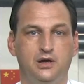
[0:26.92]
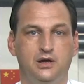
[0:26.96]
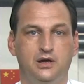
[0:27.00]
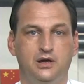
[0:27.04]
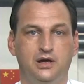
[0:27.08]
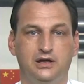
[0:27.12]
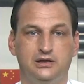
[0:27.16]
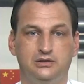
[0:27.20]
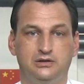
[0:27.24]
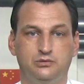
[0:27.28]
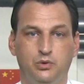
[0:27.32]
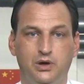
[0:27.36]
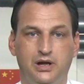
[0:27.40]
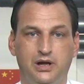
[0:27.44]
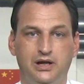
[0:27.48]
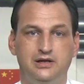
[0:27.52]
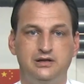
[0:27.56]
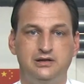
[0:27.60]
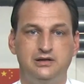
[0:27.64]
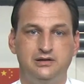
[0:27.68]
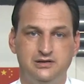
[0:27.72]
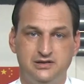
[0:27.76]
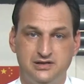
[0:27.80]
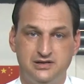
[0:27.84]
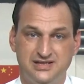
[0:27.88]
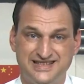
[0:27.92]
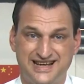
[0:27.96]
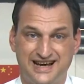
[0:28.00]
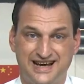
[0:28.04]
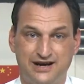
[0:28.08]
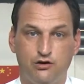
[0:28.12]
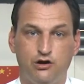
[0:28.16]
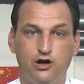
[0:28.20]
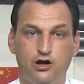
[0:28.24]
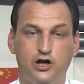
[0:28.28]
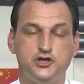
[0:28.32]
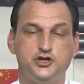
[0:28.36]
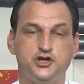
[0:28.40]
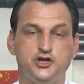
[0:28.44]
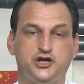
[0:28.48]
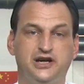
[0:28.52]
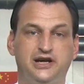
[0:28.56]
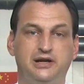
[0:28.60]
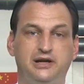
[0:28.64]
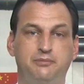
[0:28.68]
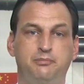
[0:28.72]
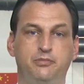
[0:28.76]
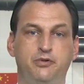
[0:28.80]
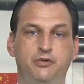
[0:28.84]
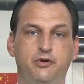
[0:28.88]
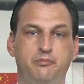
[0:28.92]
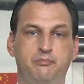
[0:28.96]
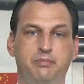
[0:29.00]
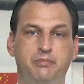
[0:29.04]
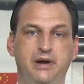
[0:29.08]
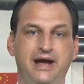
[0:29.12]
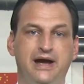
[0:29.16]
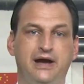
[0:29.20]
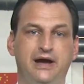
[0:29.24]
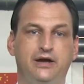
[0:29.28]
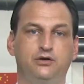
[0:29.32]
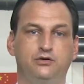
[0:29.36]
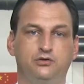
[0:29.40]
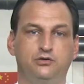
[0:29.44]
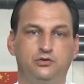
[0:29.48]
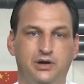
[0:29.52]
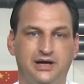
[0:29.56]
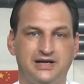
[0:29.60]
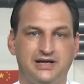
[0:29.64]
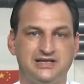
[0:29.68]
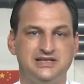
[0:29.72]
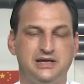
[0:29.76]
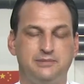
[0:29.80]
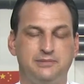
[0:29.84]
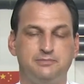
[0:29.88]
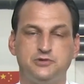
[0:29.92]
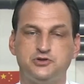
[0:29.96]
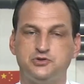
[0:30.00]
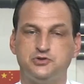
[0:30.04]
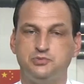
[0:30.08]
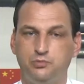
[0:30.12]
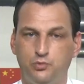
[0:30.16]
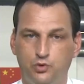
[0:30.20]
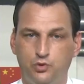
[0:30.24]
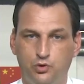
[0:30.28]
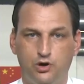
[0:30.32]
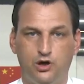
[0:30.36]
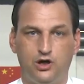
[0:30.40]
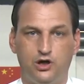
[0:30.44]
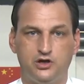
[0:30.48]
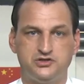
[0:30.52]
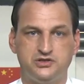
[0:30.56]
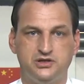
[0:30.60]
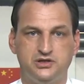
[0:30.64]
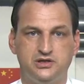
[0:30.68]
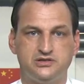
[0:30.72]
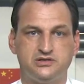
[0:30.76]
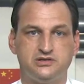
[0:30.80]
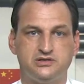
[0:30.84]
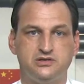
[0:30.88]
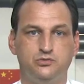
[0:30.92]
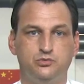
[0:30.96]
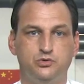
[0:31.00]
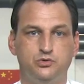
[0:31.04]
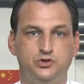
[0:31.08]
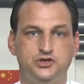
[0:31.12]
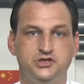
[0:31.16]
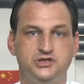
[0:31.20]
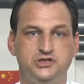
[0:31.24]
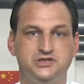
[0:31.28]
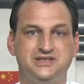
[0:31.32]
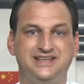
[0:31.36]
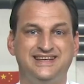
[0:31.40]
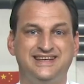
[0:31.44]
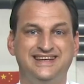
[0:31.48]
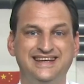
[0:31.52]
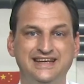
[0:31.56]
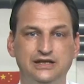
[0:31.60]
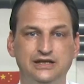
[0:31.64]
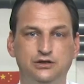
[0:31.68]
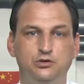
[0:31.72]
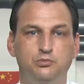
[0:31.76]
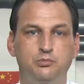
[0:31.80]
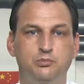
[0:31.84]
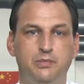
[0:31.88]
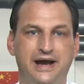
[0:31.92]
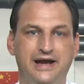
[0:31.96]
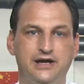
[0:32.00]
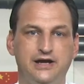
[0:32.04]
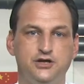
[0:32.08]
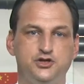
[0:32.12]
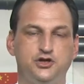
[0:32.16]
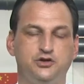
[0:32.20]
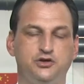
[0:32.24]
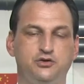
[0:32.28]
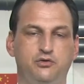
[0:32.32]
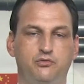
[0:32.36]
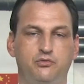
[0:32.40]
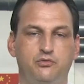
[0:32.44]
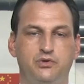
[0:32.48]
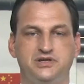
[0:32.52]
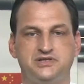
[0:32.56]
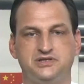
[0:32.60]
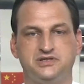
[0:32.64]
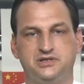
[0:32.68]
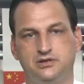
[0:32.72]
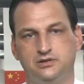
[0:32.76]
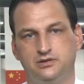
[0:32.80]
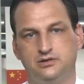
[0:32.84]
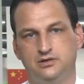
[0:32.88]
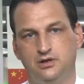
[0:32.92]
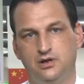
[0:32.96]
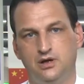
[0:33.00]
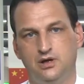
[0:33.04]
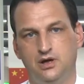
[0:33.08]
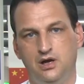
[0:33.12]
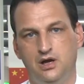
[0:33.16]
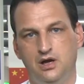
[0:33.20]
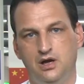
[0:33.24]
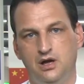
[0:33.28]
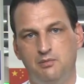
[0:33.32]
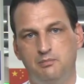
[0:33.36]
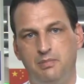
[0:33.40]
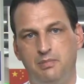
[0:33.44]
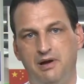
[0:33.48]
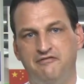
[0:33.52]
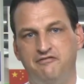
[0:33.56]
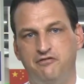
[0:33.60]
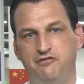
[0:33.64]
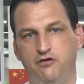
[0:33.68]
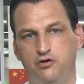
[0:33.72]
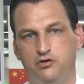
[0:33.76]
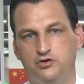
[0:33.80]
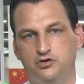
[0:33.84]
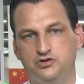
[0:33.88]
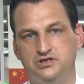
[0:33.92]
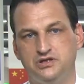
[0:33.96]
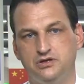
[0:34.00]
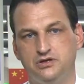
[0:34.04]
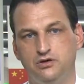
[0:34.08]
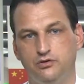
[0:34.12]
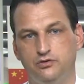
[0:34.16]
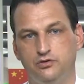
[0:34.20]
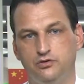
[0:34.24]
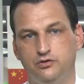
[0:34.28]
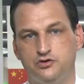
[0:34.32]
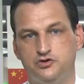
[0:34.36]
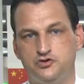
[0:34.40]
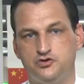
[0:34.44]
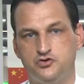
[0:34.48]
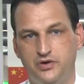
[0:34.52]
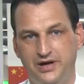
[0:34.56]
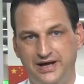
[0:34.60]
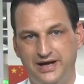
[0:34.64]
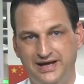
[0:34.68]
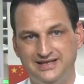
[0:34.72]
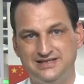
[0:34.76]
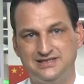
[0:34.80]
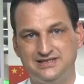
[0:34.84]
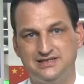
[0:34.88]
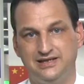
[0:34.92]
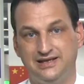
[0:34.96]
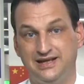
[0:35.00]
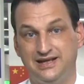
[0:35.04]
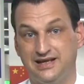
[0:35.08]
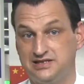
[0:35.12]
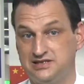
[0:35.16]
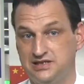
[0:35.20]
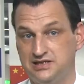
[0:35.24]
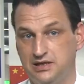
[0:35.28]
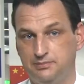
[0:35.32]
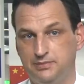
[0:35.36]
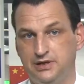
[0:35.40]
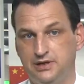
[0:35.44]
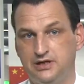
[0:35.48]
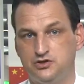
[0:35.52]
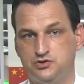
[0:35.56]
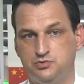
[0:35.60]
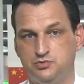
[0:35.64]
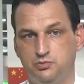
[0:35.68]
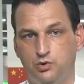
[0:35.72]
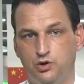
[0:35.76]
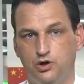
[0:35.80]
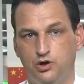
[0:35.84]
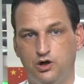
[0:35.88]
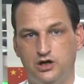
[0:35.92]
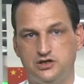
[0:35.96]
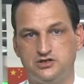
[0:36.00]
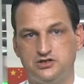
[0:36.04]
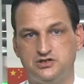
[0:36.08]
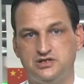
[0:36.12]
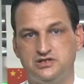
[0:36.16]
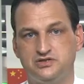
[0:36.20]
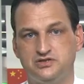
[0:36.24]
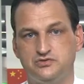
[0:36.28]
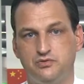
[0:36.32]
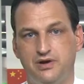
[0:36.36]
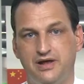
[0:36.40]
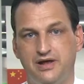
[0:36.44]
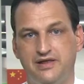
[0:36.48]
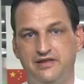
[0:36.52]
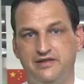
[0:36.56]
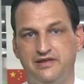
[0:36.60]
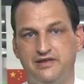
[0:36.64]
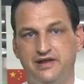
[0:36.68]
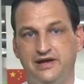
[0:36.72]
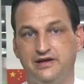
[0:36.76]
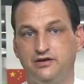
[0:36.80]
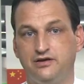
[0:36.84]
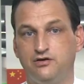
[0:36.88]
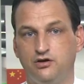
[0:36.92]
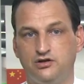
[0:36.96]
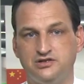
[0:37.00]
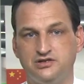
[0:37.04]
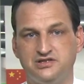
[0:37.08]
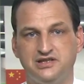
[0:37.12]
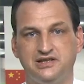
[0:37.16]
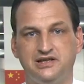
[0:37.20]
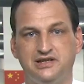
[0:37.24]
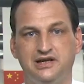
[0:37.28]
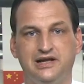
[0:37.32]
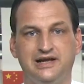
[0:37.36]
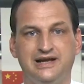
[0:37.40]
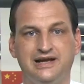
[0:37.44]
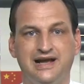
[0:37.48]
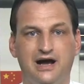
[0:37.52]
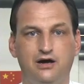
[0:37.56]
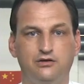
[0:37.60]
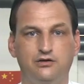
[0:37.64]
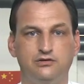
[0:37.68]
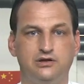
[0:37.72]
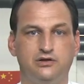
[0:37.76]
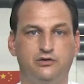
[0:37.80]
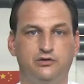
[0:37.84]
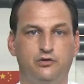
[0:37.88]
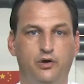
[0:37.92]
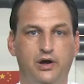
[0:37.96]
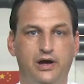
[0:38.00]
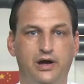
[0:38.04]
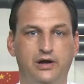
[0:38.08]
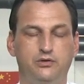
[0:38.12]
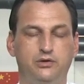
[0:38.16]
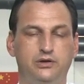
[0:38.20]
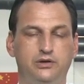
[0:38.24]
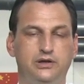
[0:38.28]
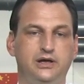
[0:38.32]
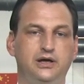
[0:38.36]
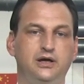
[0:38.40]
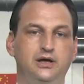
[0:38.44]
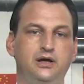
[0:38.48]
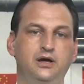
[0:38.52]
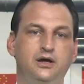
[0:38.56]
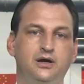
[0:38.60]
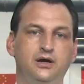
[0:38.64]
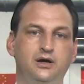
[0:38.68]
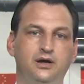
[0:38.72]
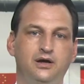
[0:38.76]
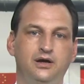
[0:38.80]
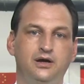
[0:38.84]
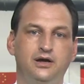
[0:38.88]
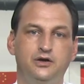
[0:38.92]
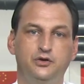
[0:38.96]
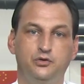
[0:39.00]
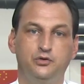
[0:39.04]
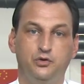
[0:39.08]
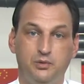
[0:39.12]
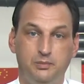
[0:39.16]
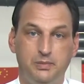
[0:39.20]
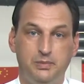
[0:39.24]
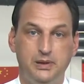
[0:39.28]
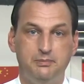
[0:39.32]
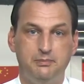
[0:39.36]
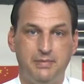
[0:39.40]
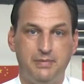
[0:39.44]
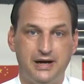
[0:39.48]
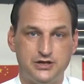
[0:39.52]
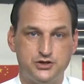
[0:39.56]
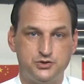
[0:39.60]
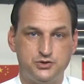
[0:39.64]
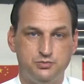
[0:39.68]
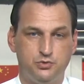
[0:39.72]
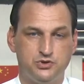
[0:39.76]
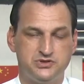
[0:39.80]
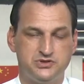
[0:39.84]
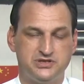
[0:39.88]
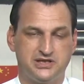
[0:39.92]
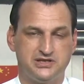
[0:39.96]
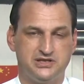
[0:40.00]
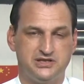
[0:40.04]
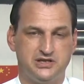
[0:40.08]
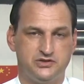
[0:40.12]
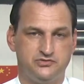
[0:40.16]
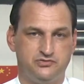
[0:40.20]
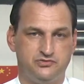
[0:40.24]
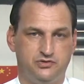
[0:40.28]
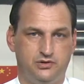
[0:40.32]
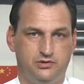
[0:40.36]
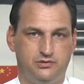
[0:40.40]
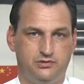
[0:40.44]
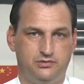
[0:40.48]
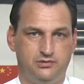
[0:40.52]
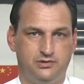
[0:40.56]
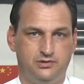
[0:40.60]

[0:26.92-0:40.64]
It will psychologically prepare you to accept small losses, which is key to managing your risk. By focusing on your trades and accepting small losses rather than constantly counting your equity, you will be much more successful.